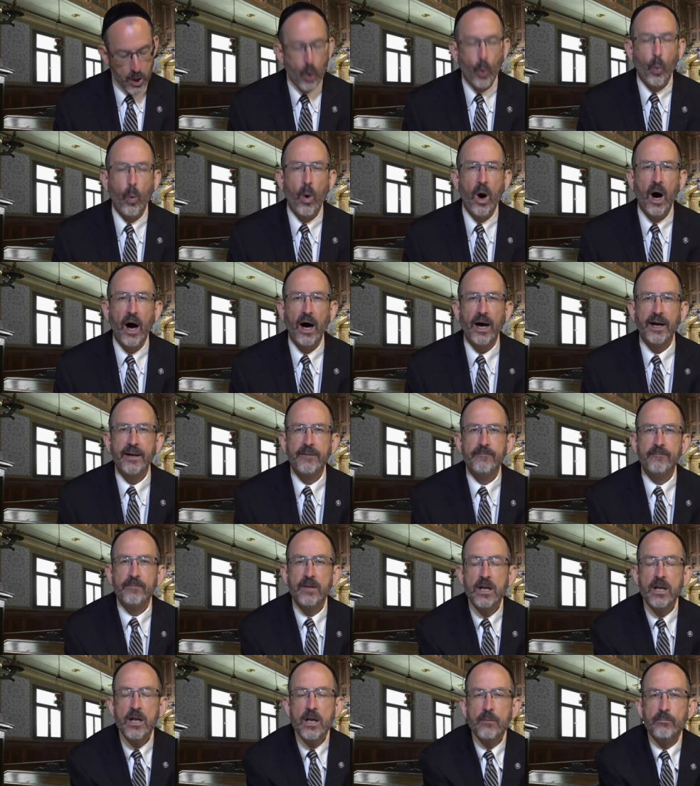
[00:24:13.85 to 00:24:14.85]
Why?
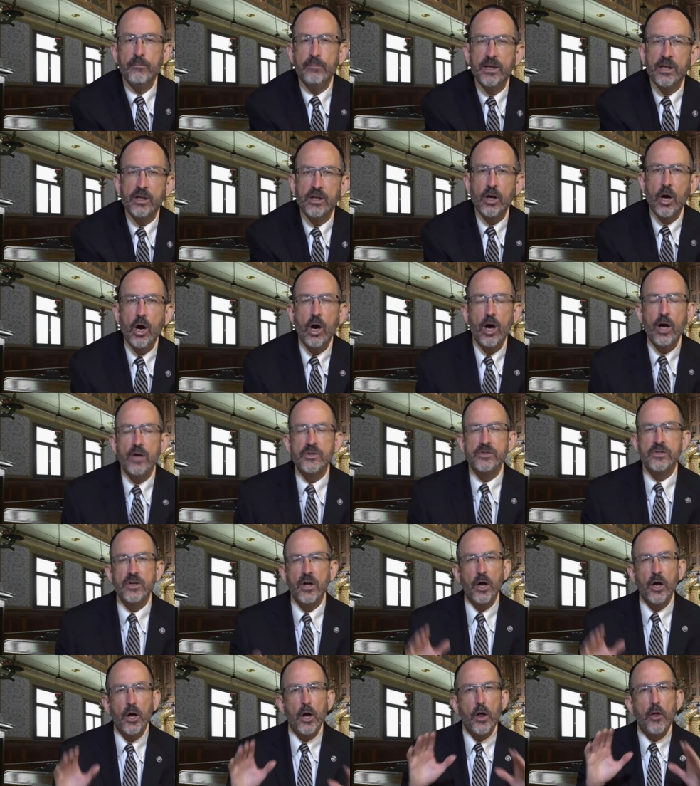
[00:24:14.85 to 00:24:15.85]

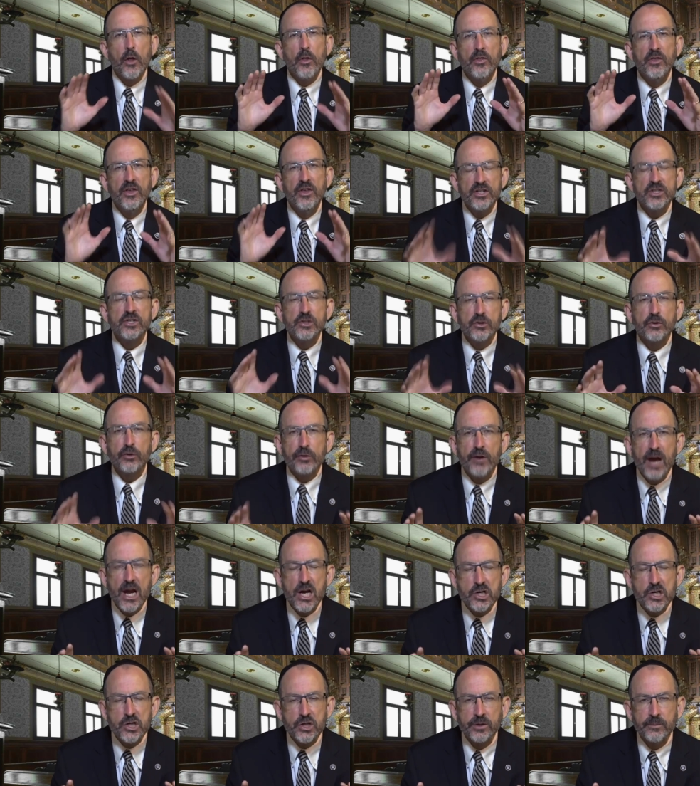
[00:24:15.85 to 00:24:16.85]
Because this
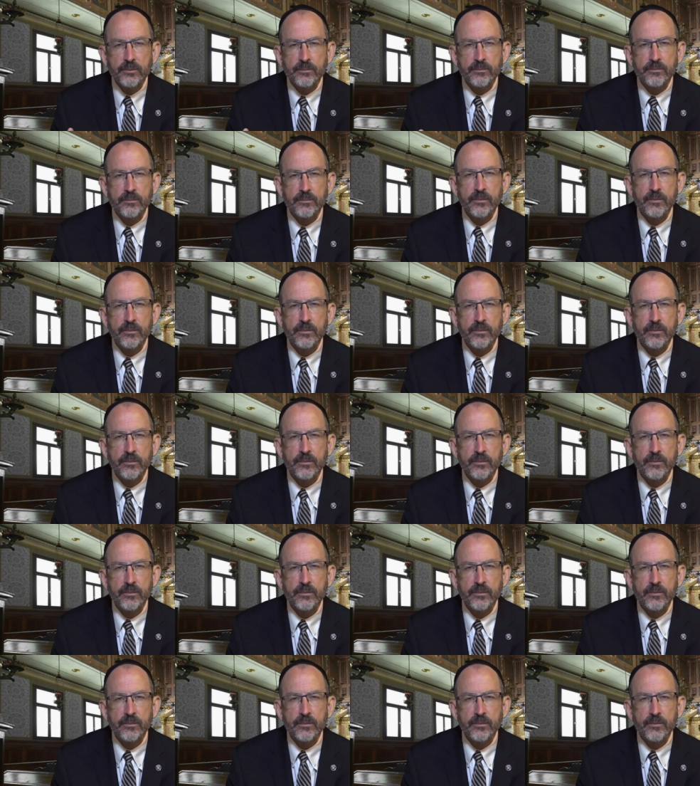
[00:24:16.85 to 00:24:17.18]
creation